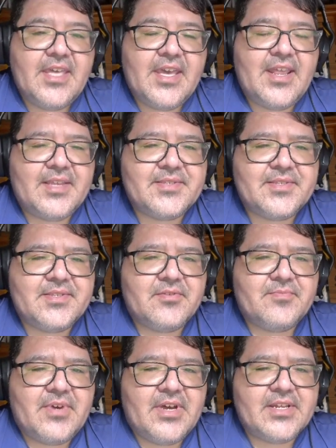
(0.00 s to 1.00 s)
That has its
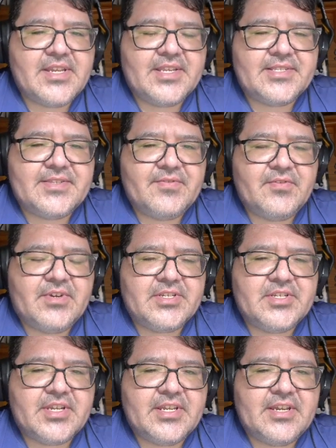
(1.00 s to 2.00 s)
own podcast if you
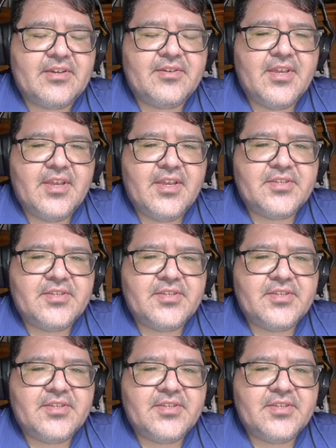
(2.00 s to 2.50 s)
want to check it out.